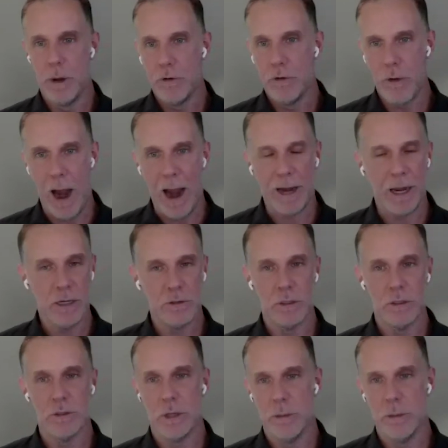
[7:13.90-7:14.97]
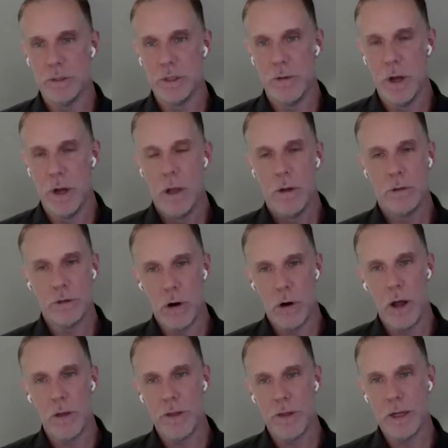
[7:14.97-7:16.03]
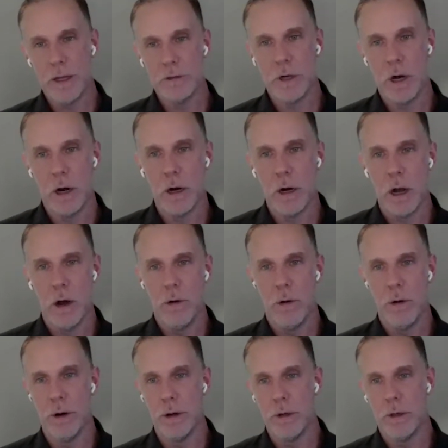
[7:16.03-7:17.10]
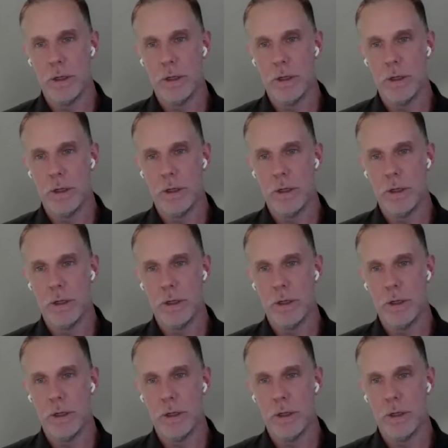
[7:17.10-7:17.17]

tracking systems, and those are all things our cohort